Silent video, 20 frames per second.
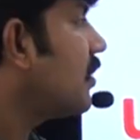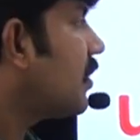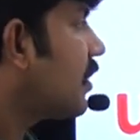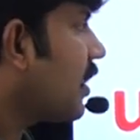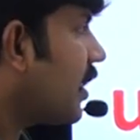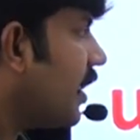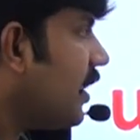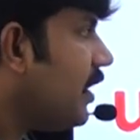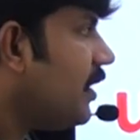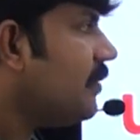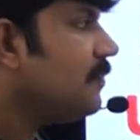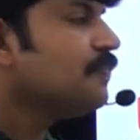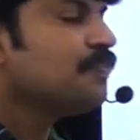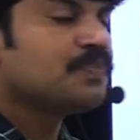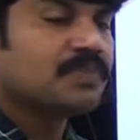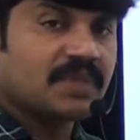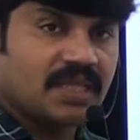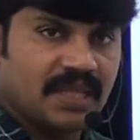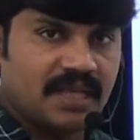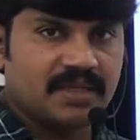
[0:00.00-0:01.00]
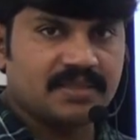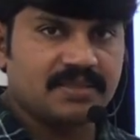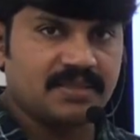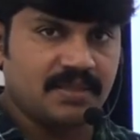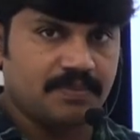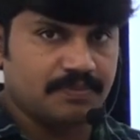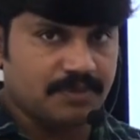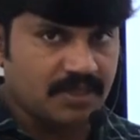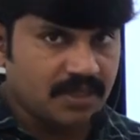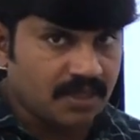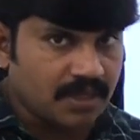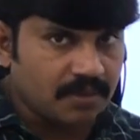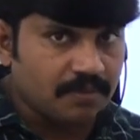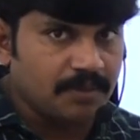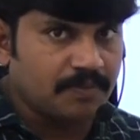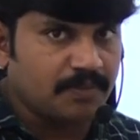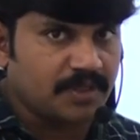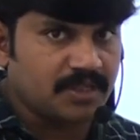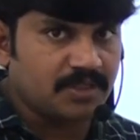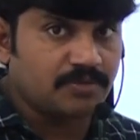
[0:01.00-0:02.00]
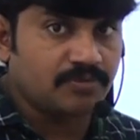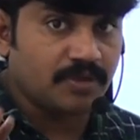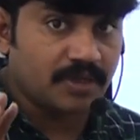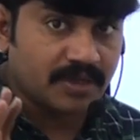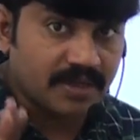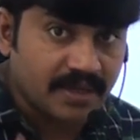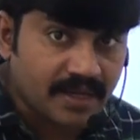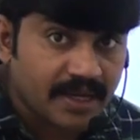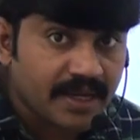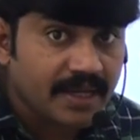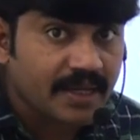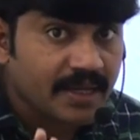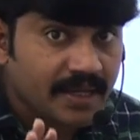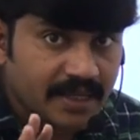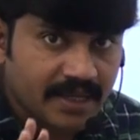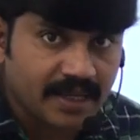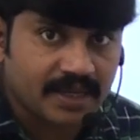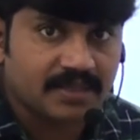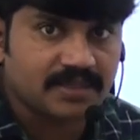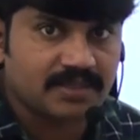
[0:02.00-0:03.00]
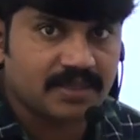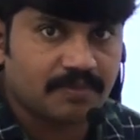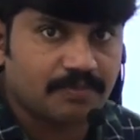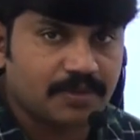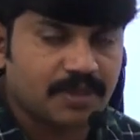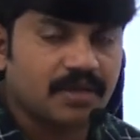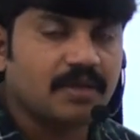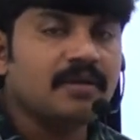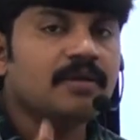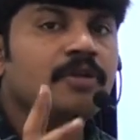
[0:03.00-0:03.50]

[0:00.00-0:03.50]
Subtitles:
Try except. Remember this one, try except.